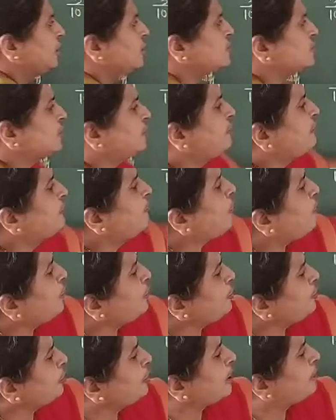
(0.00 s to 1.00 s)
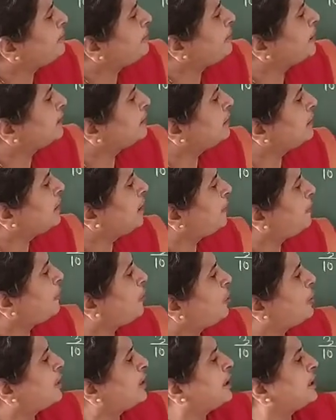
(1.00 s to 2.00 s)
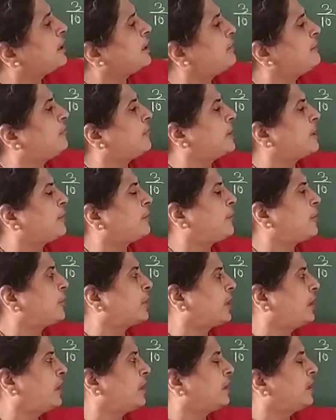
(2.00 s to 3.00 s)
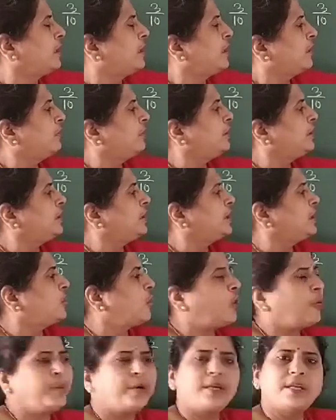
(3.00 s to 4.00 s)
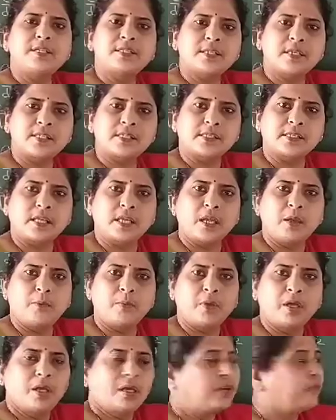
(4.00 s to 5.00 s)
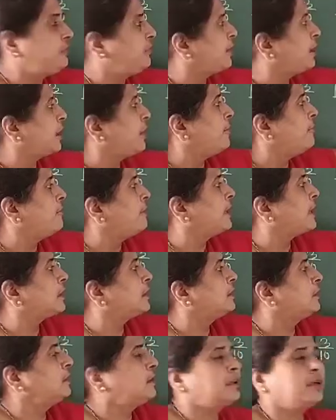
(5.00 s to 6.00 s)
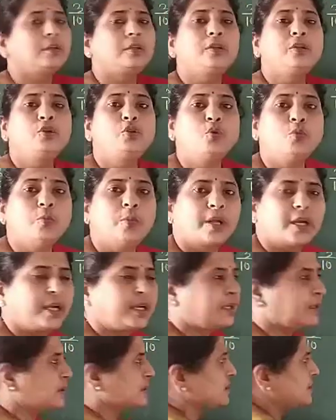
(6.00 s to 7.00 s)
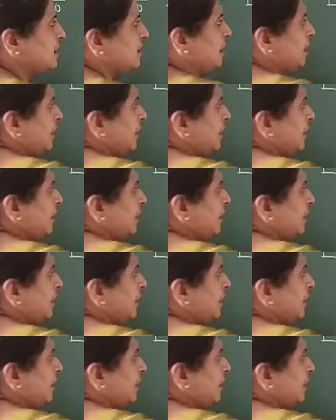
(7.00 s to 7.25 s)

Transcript: So if you want to compare 3 upon 8 and 5 upon 8, when the denominators are same, we compare the numerators.